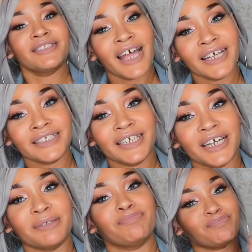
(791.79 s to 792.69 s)
That's
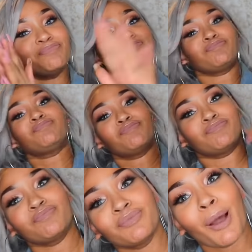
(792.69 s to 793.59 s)
it.
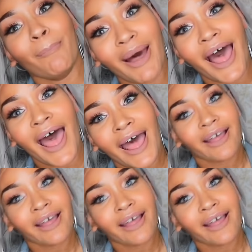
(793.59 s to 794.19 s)
Bye.